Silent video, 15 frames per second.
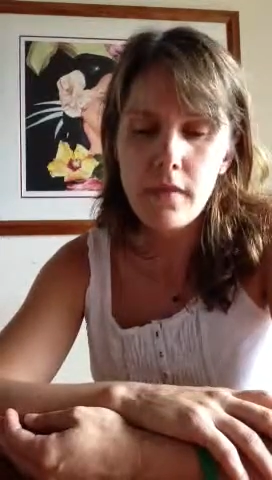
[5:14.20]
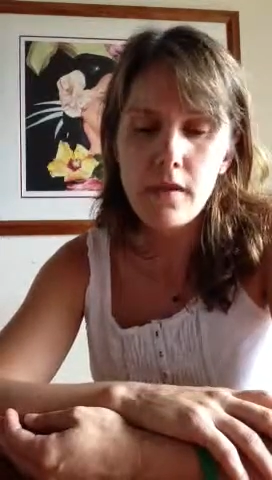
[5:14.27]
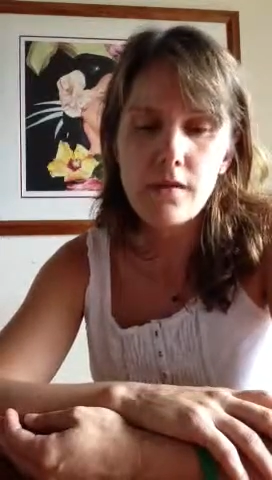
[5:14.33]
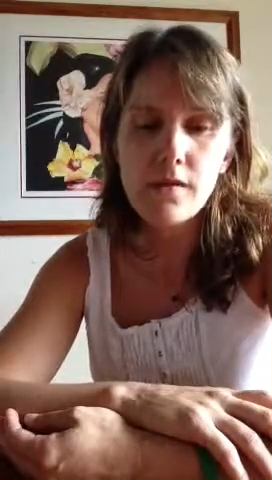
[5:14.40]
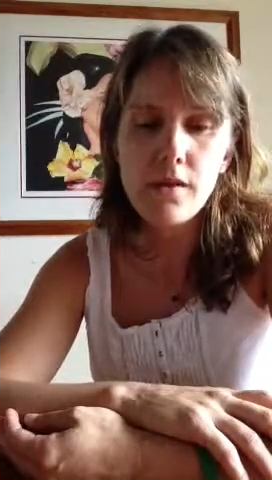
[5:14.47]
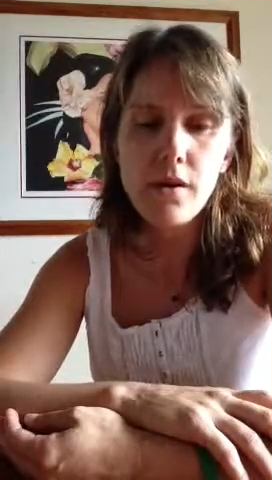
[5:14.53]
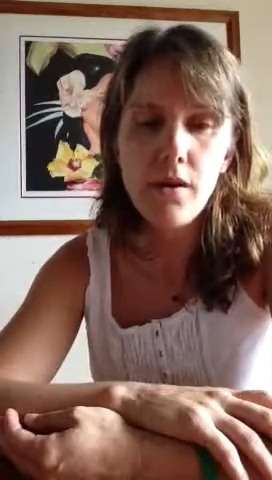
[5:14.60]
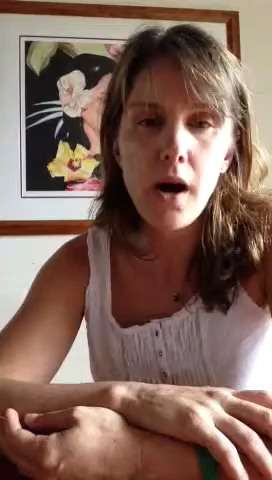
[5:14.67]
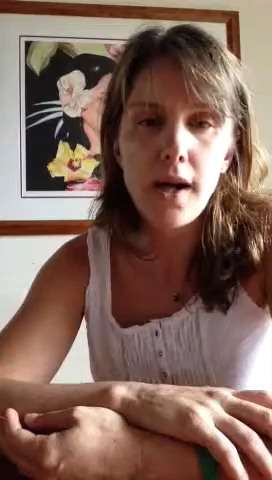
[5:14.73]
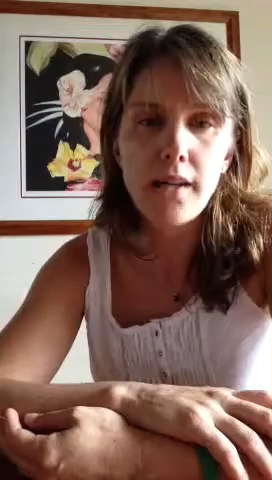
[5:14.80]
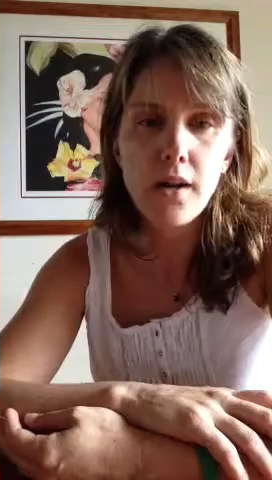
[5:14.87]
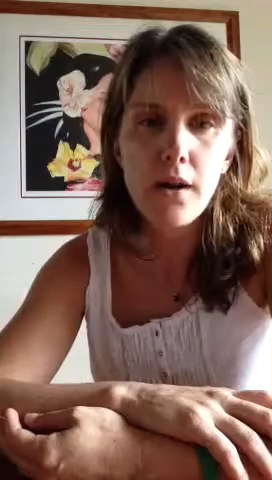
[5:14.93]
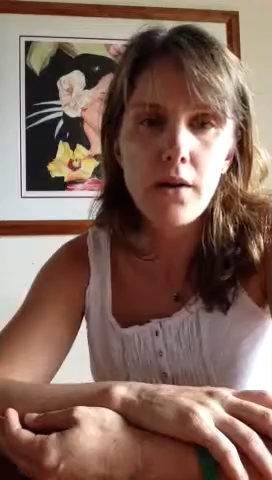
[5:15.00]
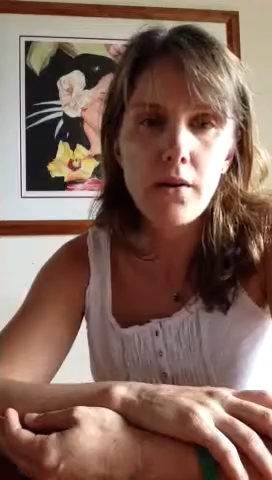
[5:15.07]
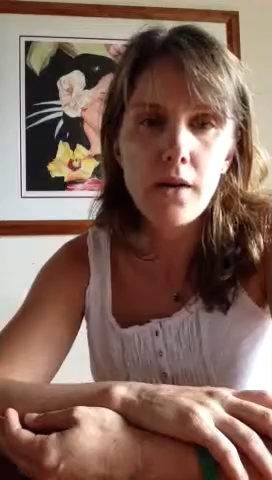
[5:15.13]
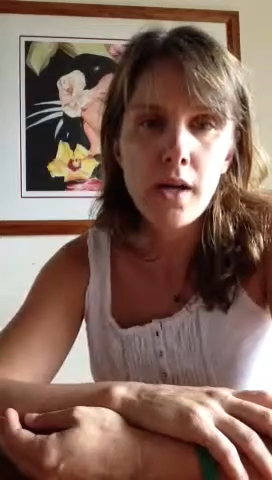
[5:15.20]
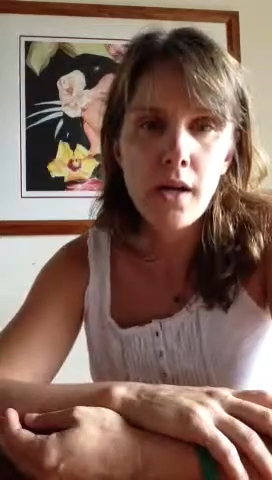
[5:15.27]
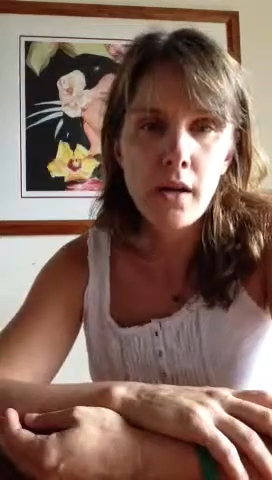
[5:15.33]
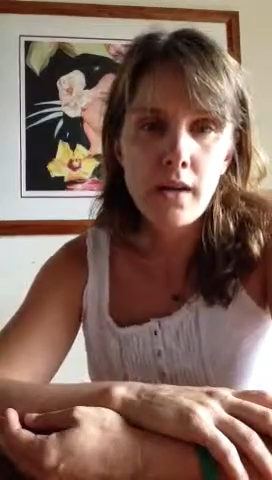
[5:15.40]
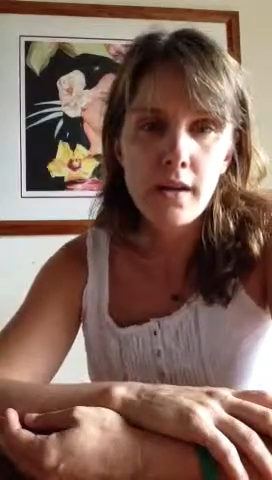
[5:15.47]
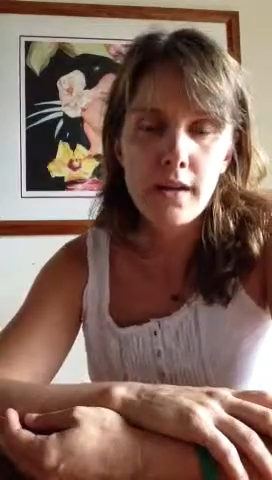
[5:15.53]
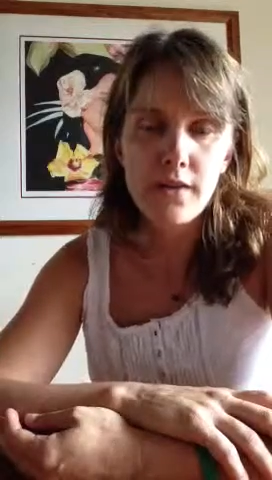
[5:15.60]
So I know,
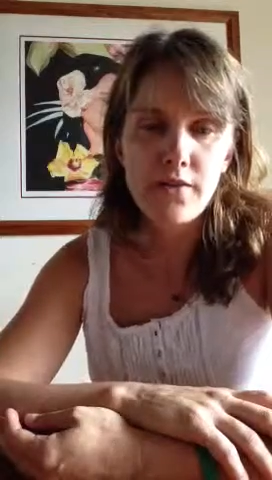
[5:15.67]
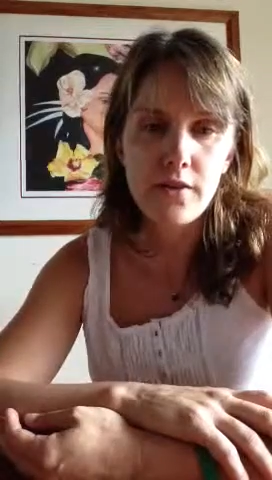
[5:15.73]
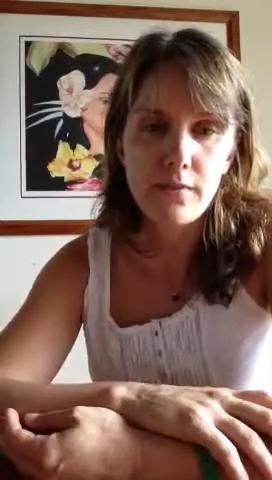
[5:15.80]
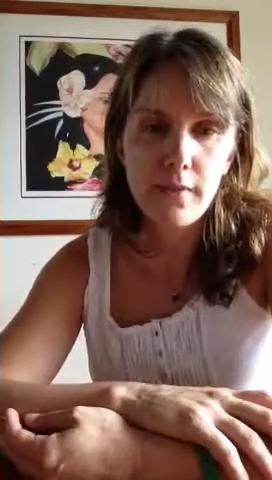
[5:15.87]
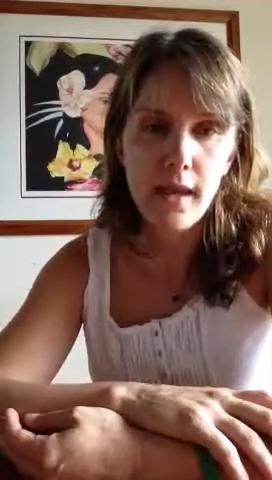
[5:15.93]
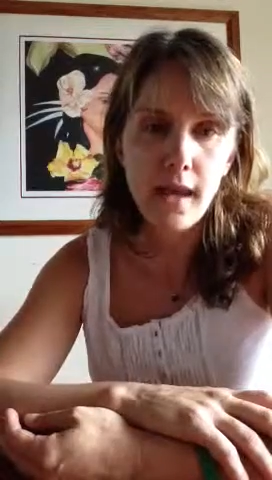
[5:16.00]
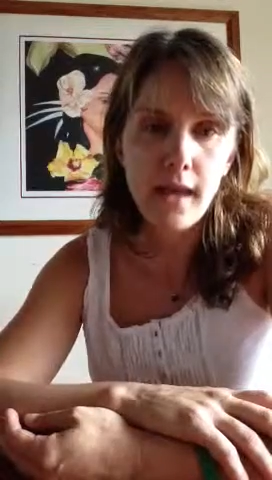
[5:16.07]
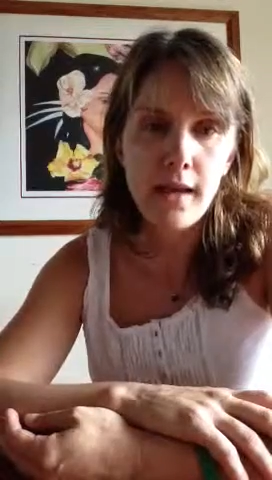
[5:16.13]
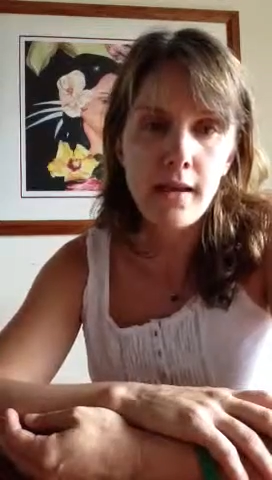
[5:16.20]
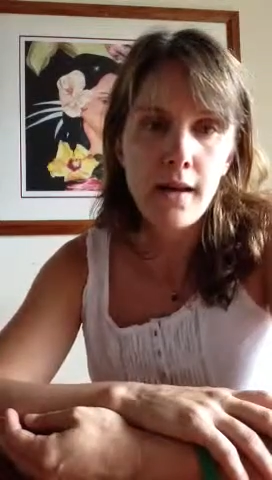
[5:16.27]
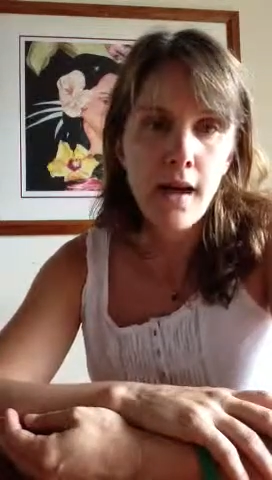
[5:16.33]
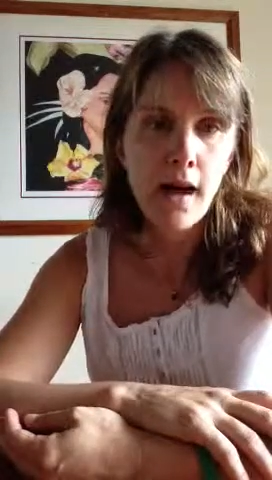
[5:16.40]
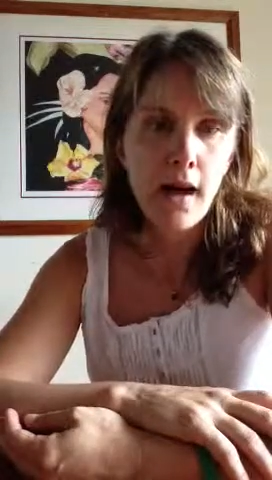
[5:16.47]
like for me,